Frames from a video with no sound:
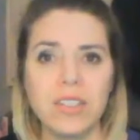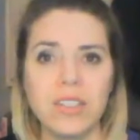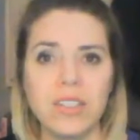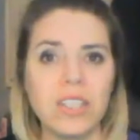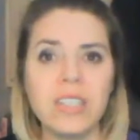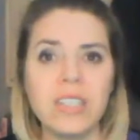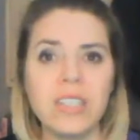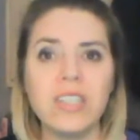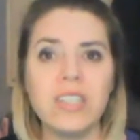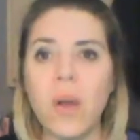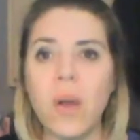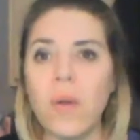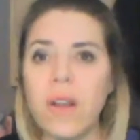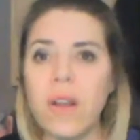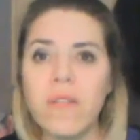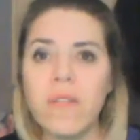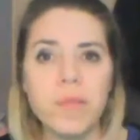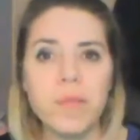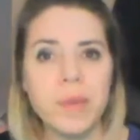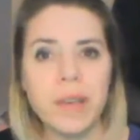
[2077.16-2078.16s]
just
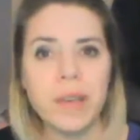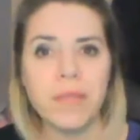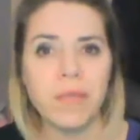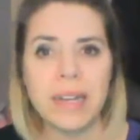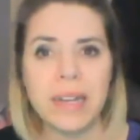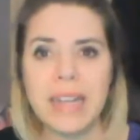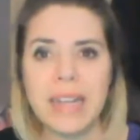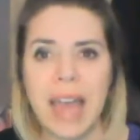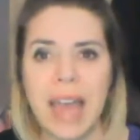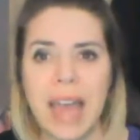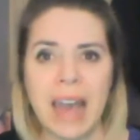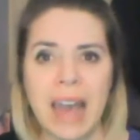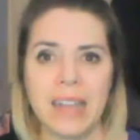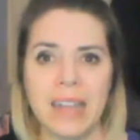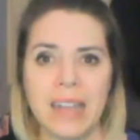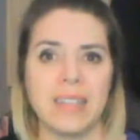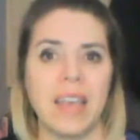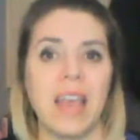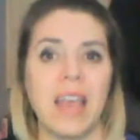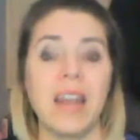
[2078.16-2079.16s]
don't ever be afraid to
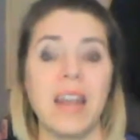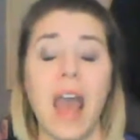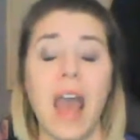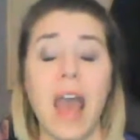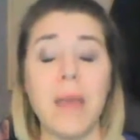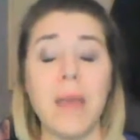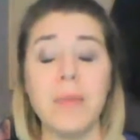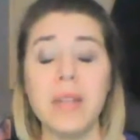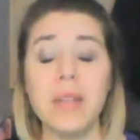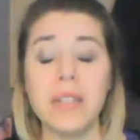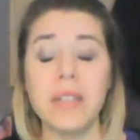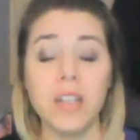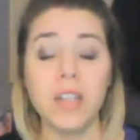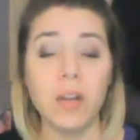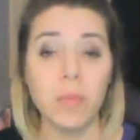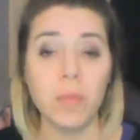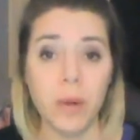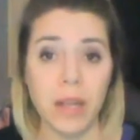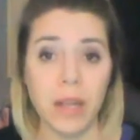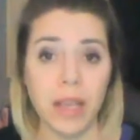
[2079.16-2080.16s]
ask. And I'm going to
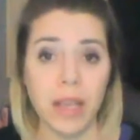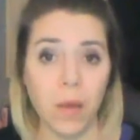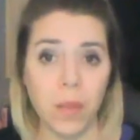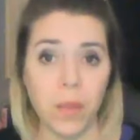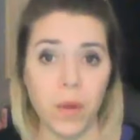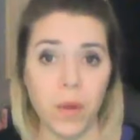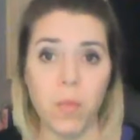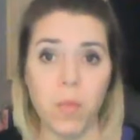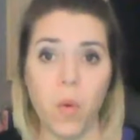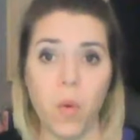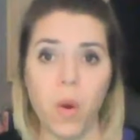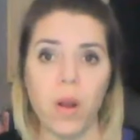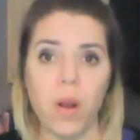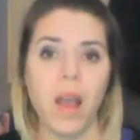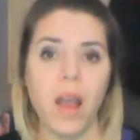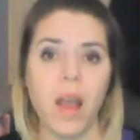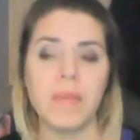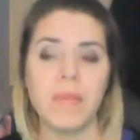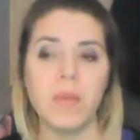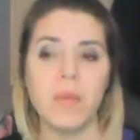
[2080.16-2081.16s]
start putting out there
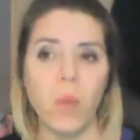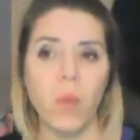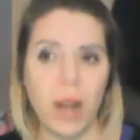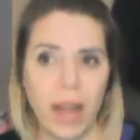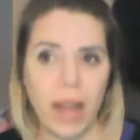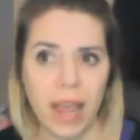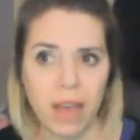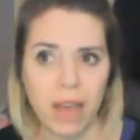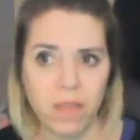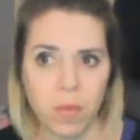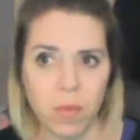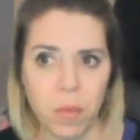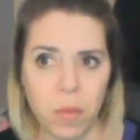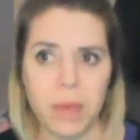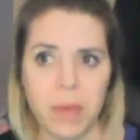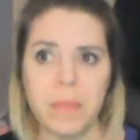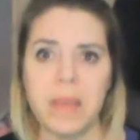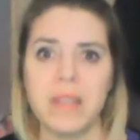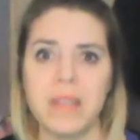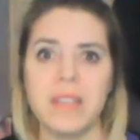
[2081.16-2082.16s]
more. I mean, when I have
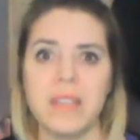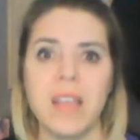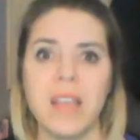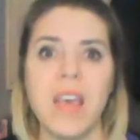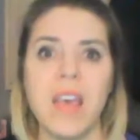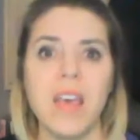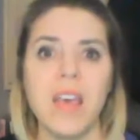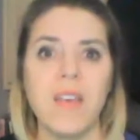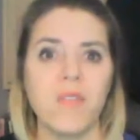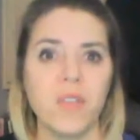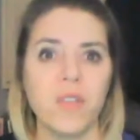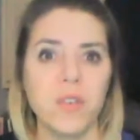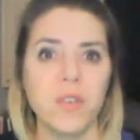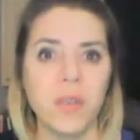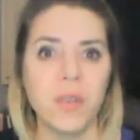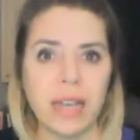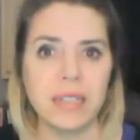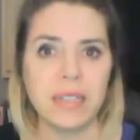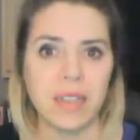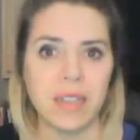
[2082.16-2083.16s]
appointments for you
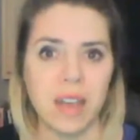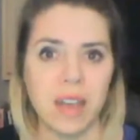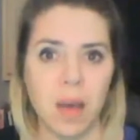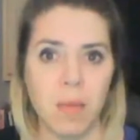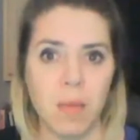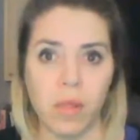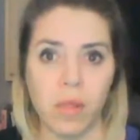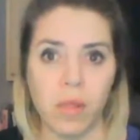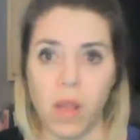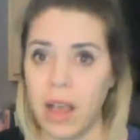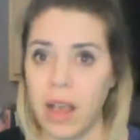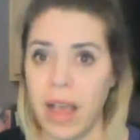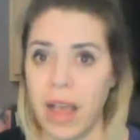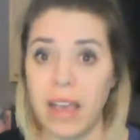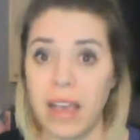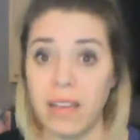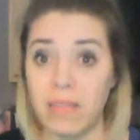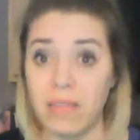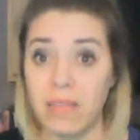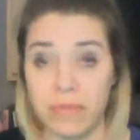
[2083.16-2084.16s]
guys to come along, I
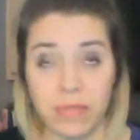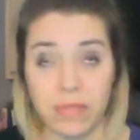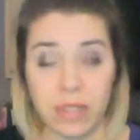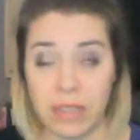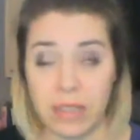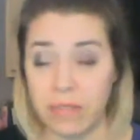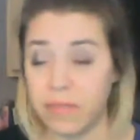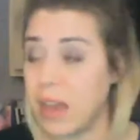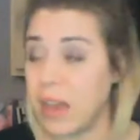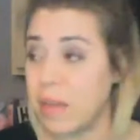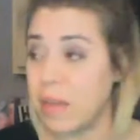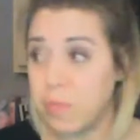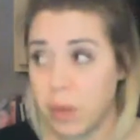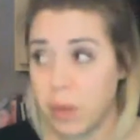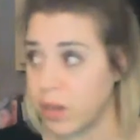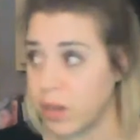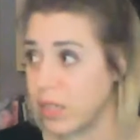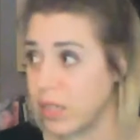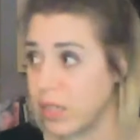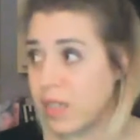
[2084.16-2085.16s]
have 5
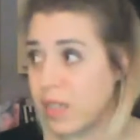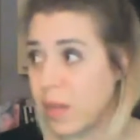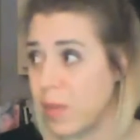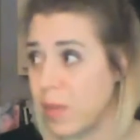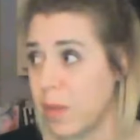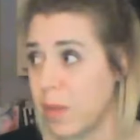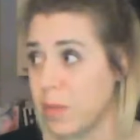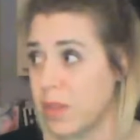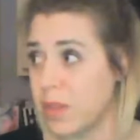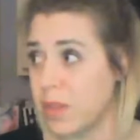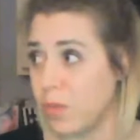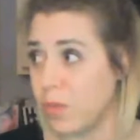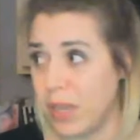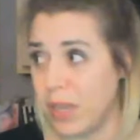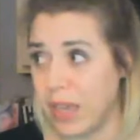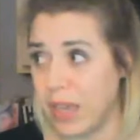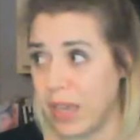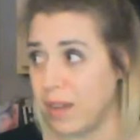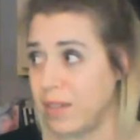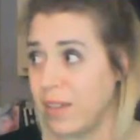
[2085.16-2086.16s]
parties coming up this
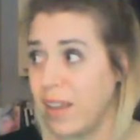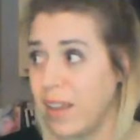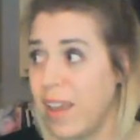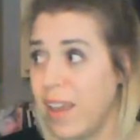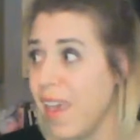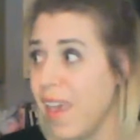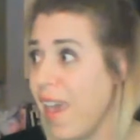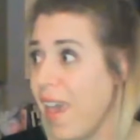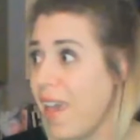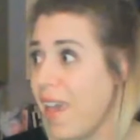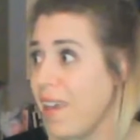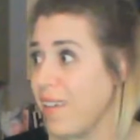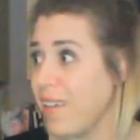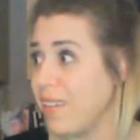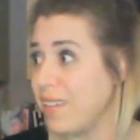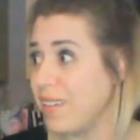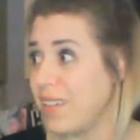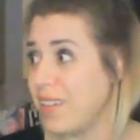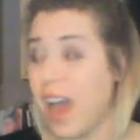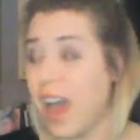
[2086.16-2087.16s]
weekend,
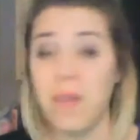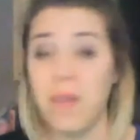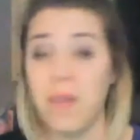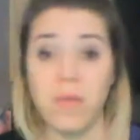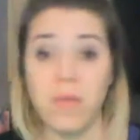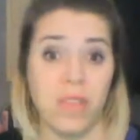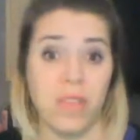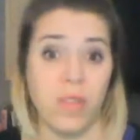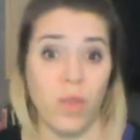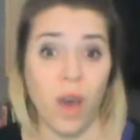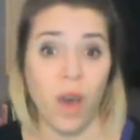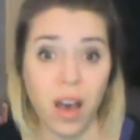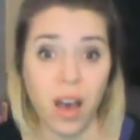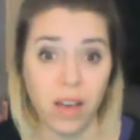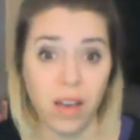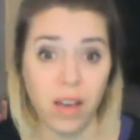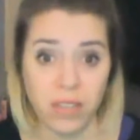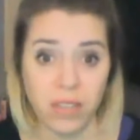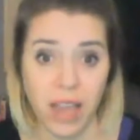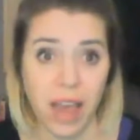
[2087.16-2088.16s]
and I would
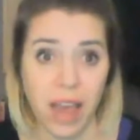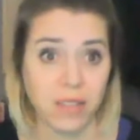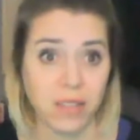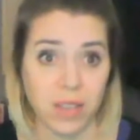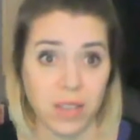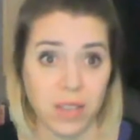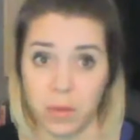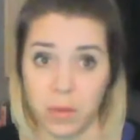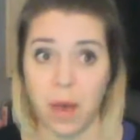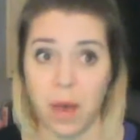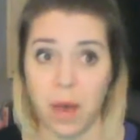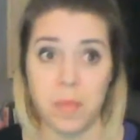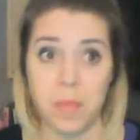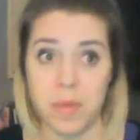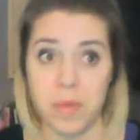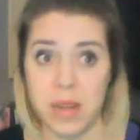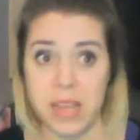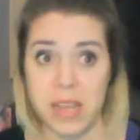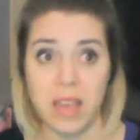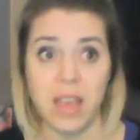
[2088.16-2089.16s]
love to have some
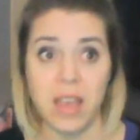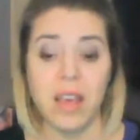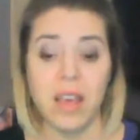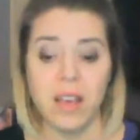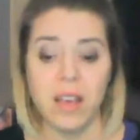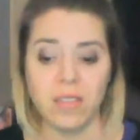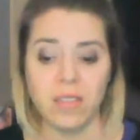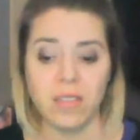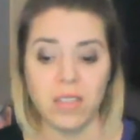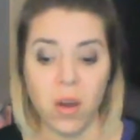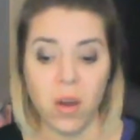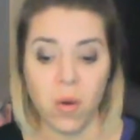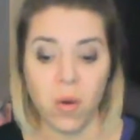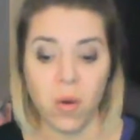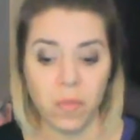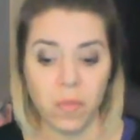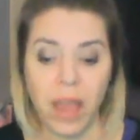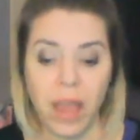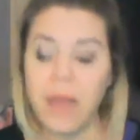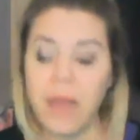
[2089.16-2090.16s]
company.
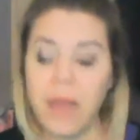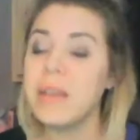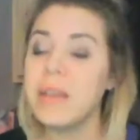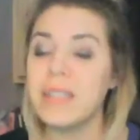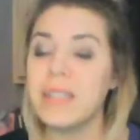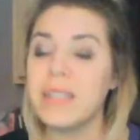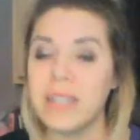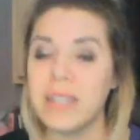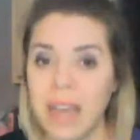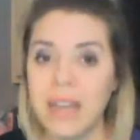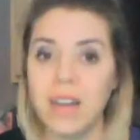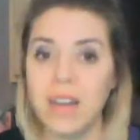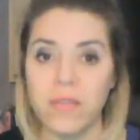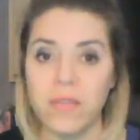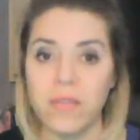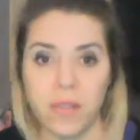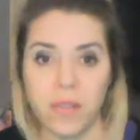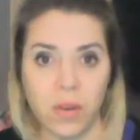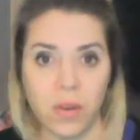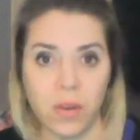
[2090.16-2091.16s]
So I'm excited
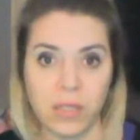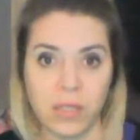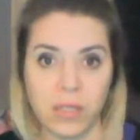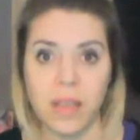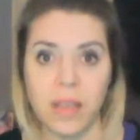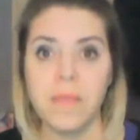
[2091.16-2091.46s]
for those.